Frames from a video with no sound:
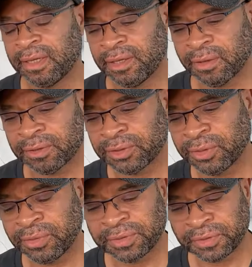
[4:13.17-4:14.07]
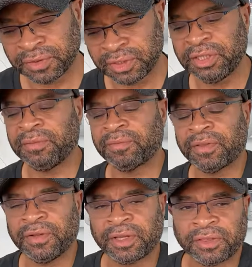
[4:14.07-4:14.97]
And you also want to
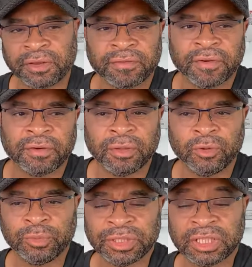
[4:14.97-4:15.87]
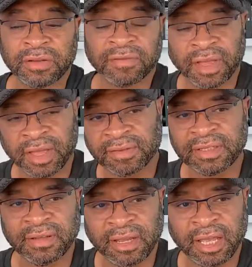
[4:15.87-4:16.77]
look at their frontal lobe to see if they're
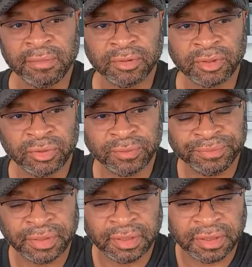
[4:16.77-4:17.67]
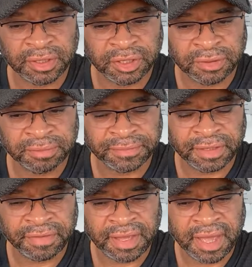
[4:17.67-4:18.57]
able to,
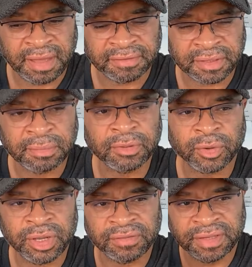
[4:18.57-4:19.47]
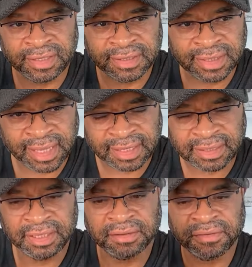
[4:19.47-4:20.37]
if they have some degree of
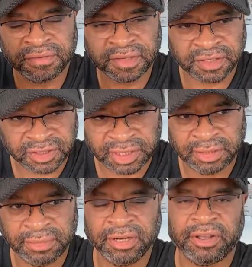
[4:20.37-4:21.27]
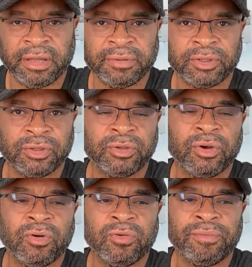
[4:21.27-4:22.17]
executive functioning, meaning they're able to
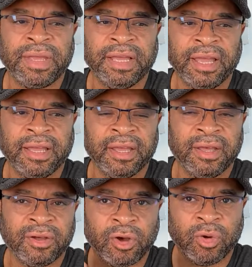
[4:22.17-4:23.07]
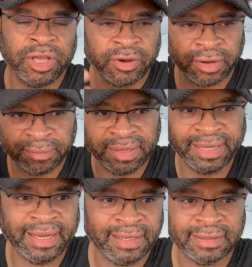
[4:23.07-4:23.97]
go make a coherent
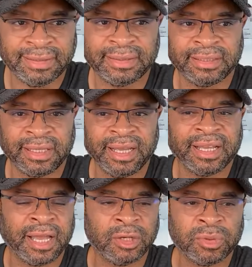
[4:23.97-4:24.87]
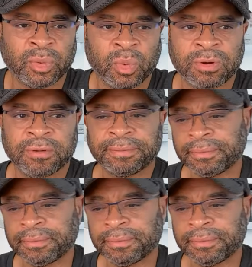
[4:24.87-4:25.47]
plan as they engage with the world.